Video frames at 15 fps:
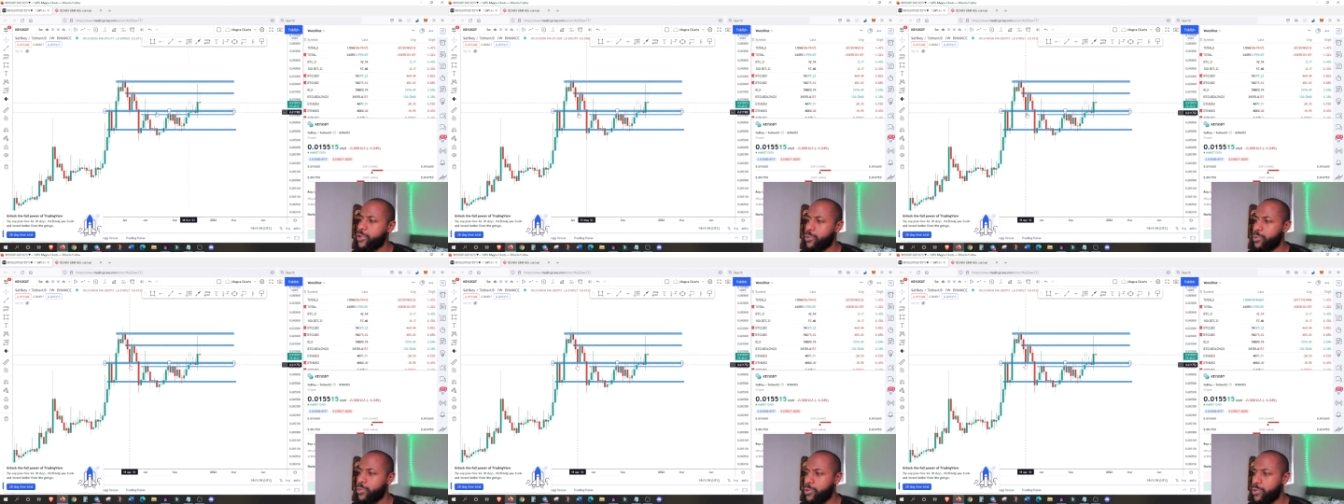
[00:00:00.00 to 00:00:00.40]

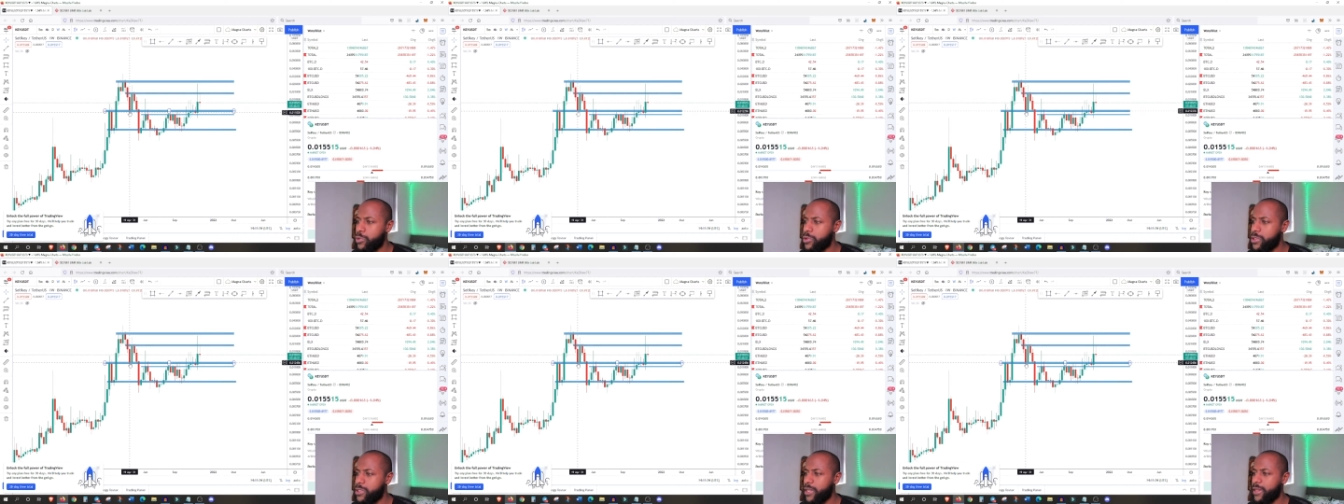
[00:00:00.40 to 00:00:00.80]

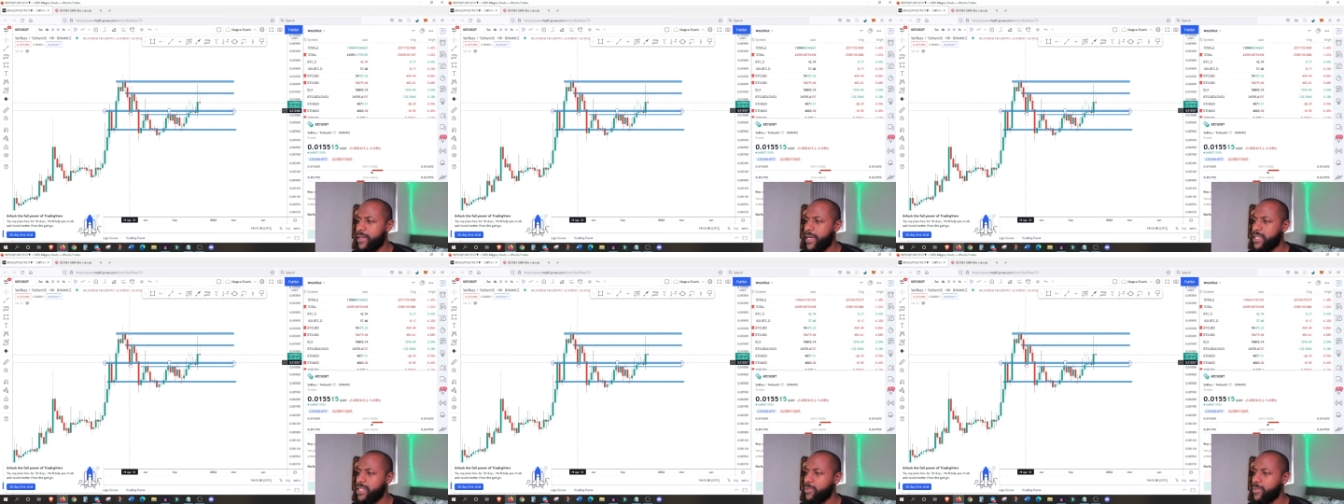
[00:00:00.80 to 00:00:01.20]
towards
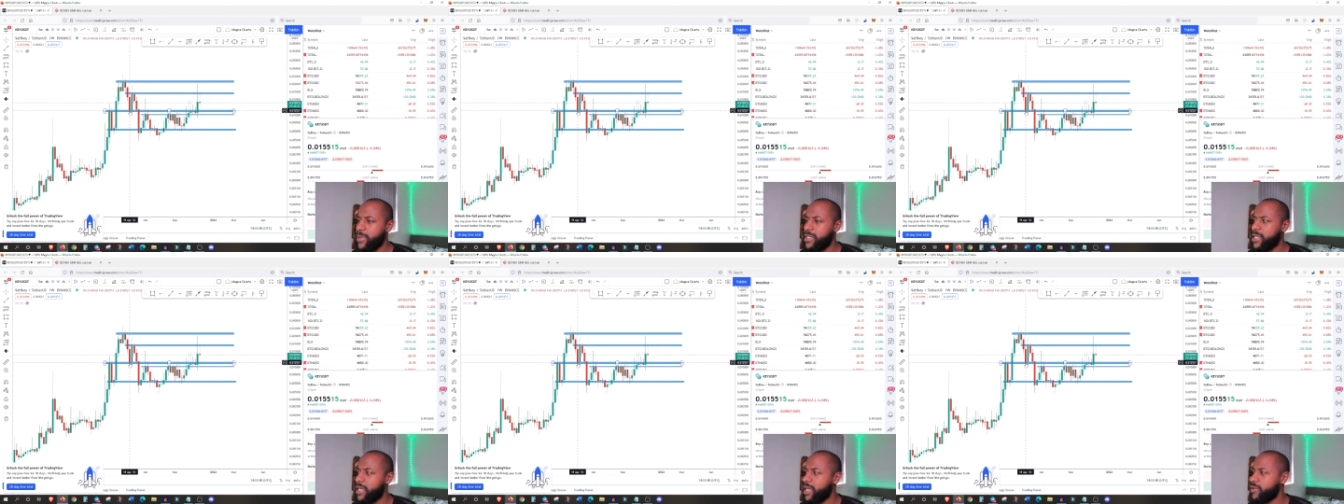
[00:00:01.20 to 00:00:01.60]
the
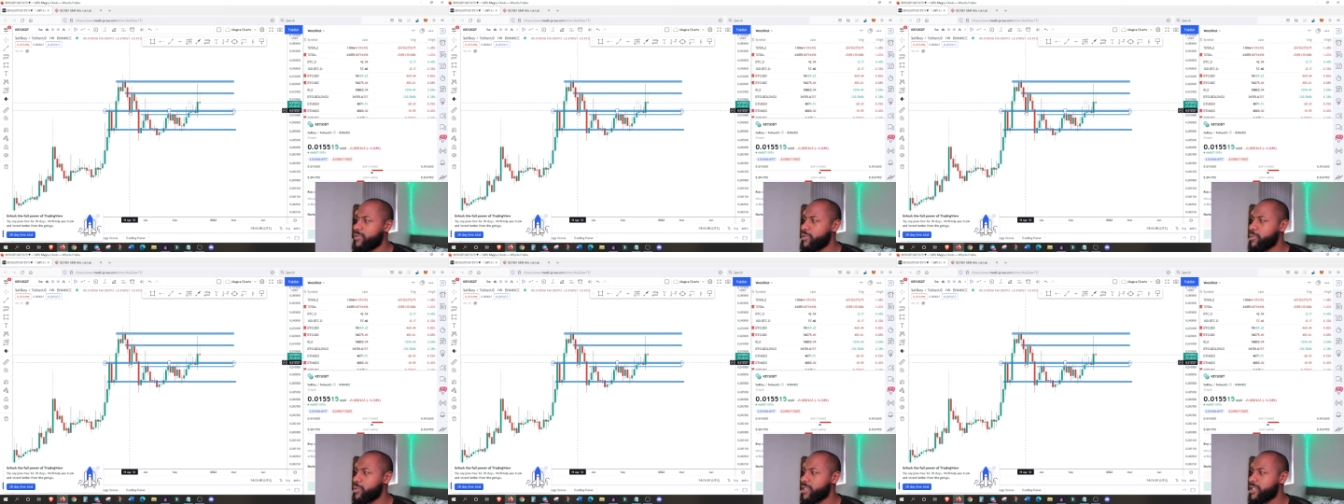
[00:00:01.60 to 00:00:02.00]
next major
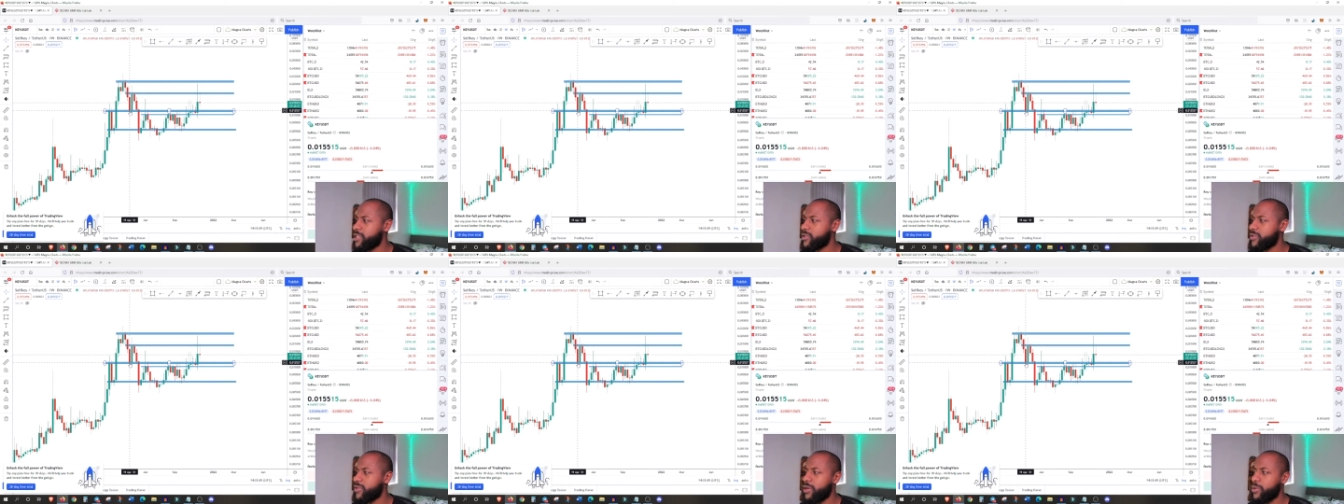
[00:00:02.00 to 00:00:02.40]
level,
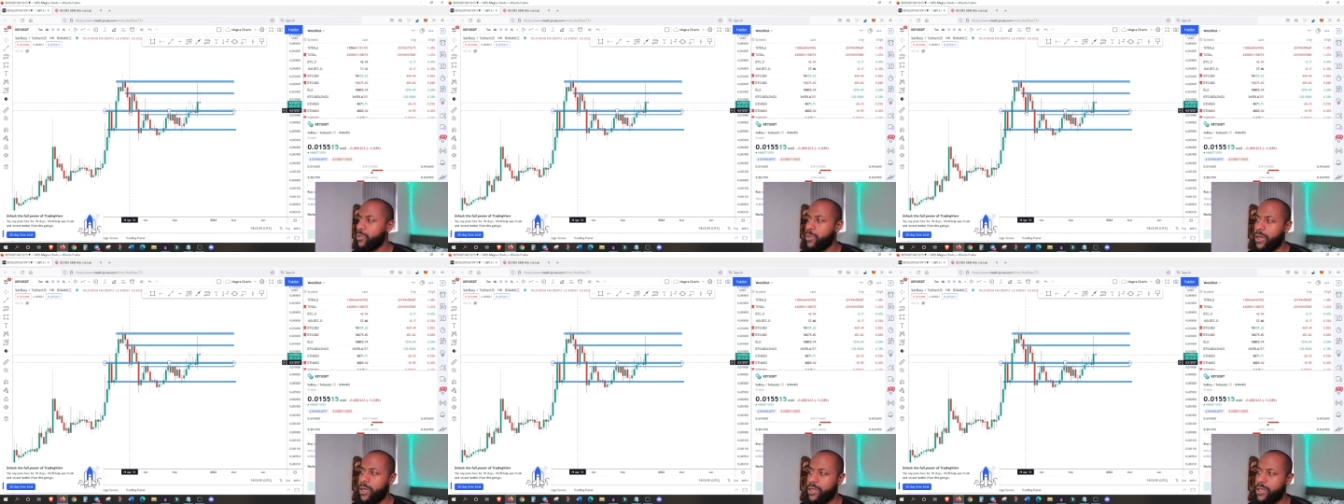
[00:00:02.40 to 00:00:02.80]
which is
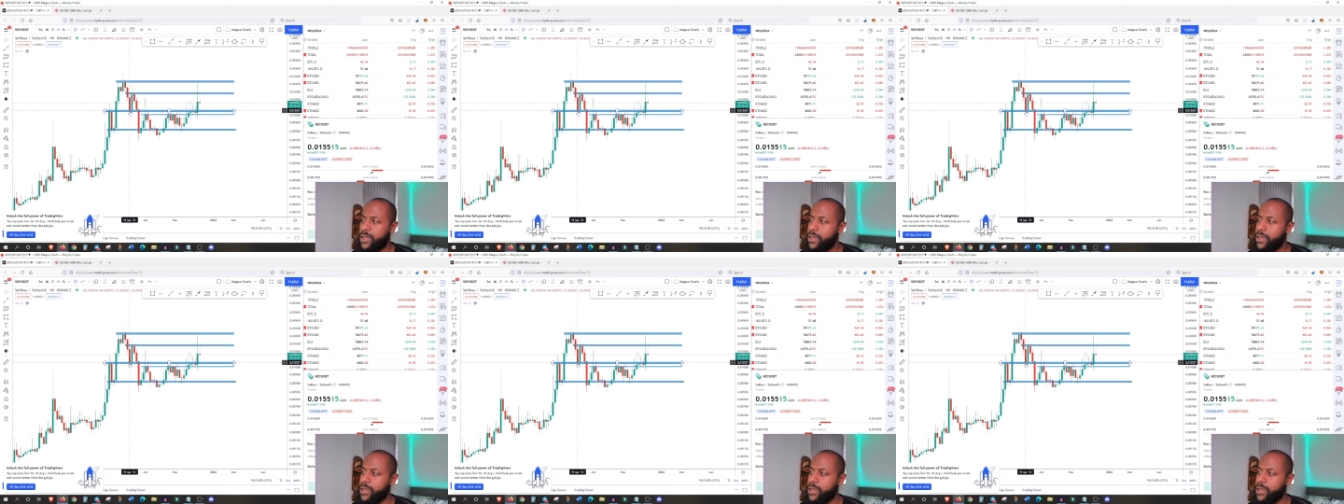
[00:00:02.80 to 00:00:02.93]
around